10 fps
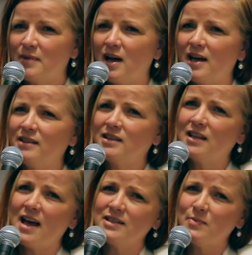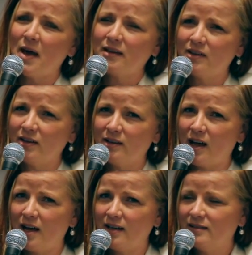Behind the glass back there,
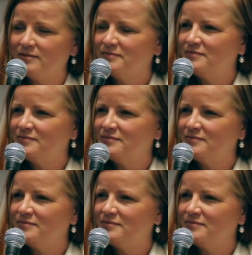guy.